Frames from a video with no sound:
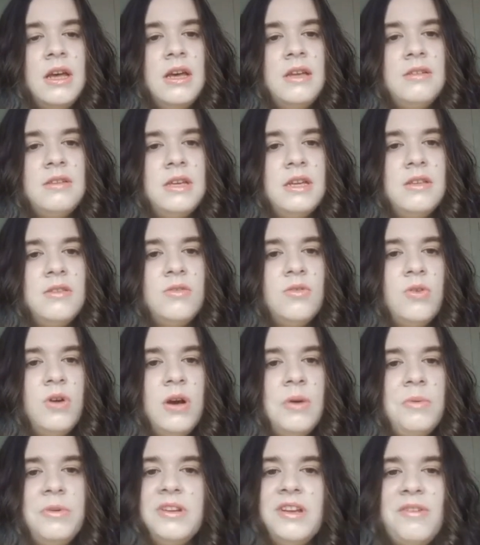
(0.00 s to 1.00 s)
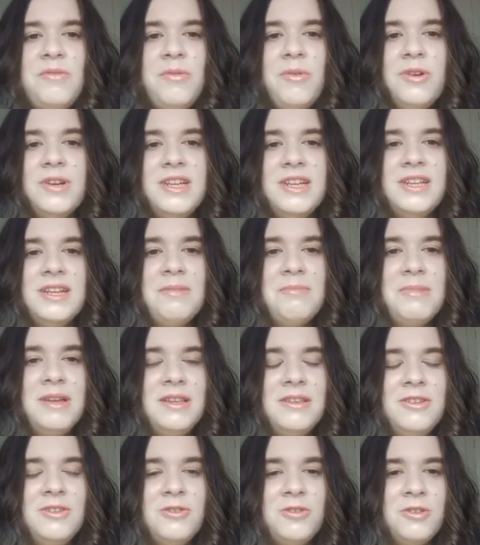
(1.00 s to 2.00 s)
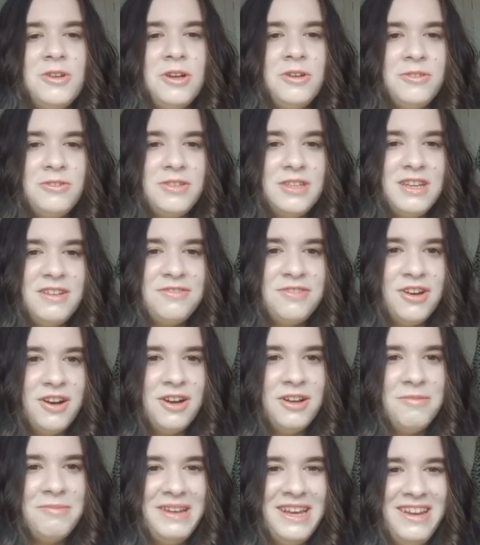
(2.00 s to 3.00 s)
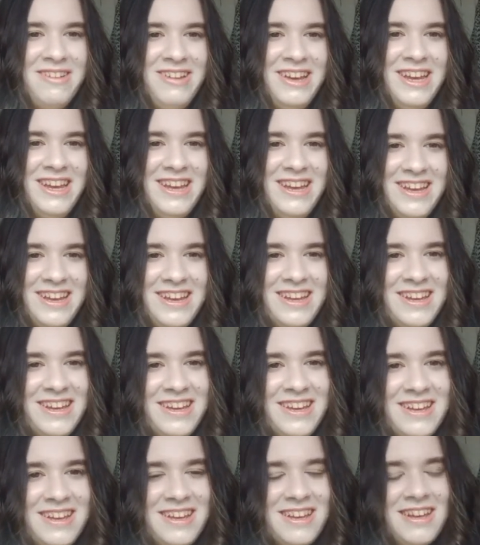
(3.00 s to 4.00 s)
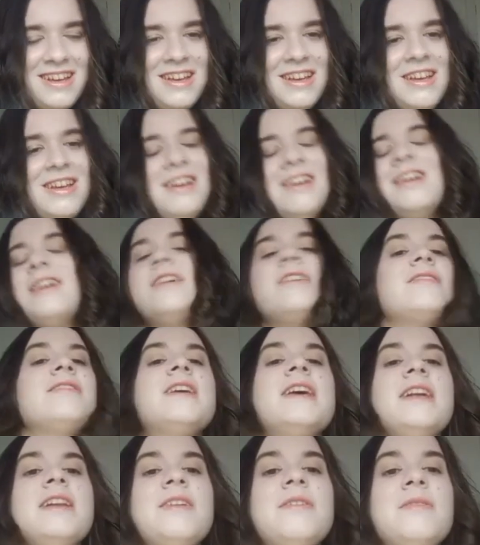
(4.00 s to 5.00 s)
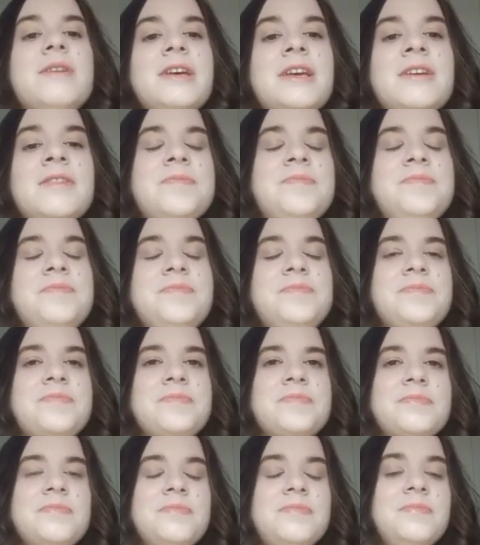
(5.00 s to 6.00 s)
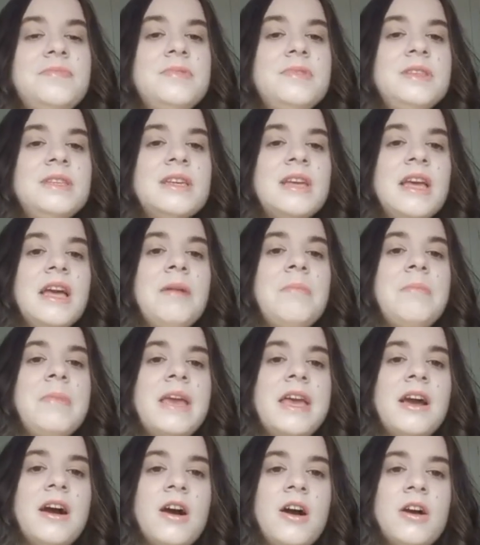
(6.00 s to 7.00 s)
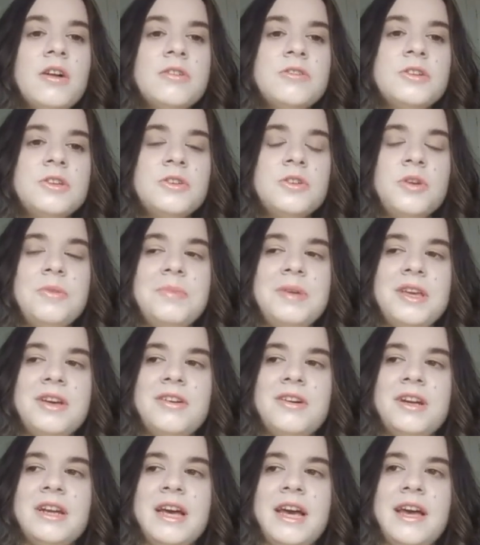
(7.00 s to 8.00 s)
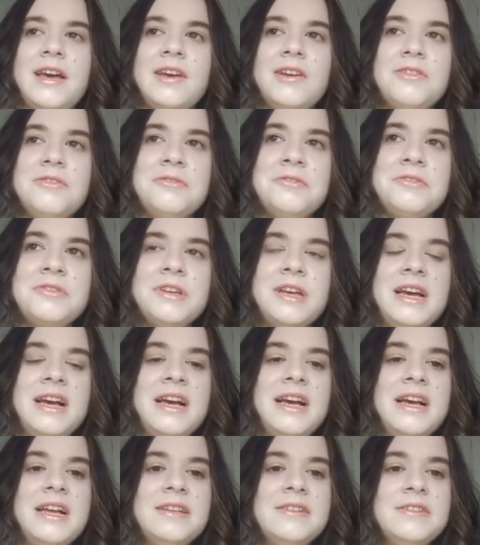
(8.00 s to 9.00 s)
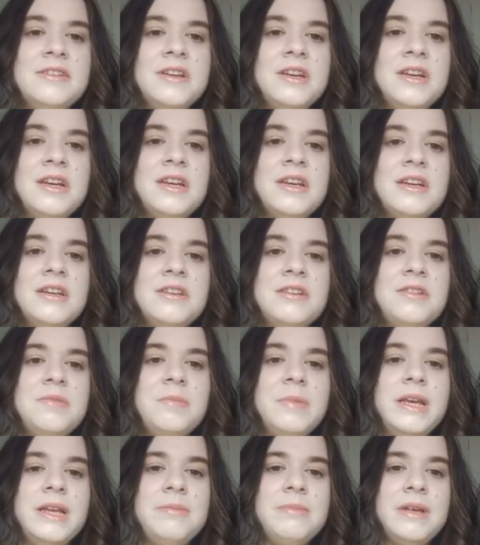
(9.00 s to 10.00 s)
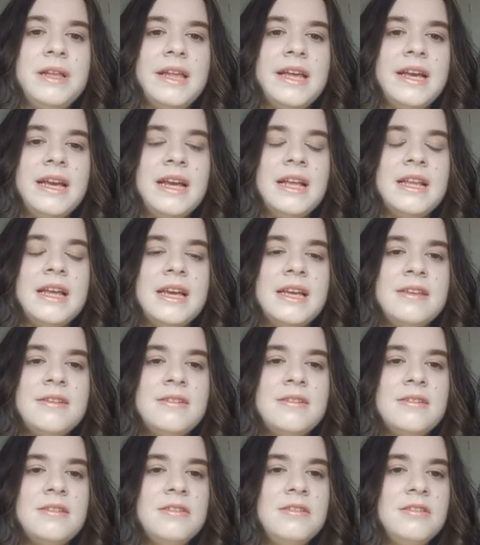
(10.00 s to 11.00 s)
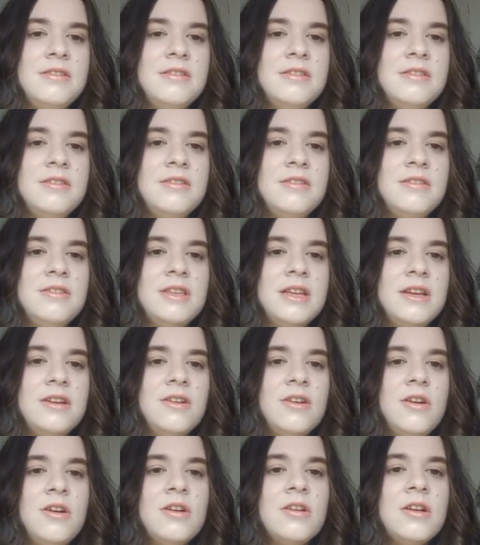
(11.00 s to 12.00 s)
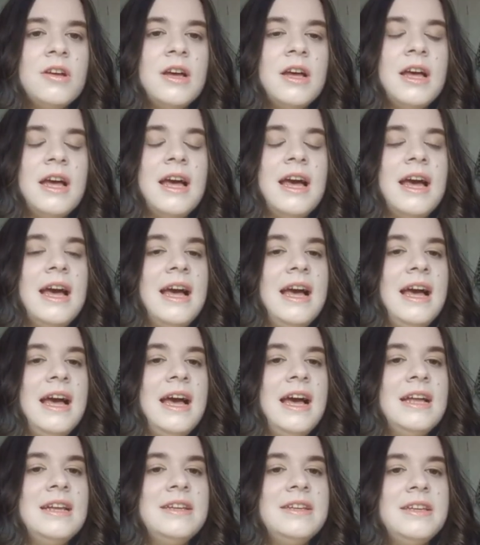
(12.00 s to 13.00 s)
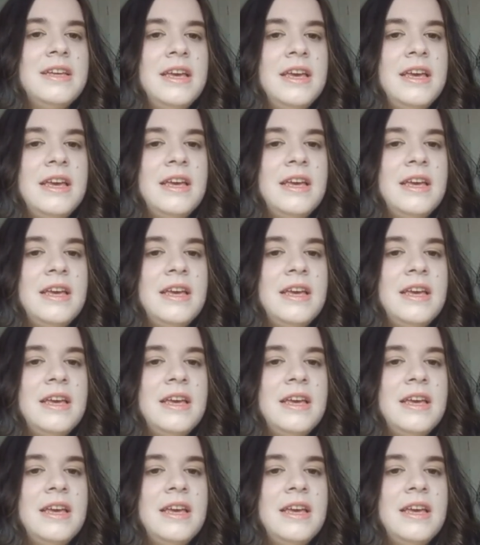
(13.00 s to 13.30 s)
I said, no, I wouldn't have wanted him in your house either, Mary. So anyway, I met her, she took me to her house, and she made me like a nice dinner, and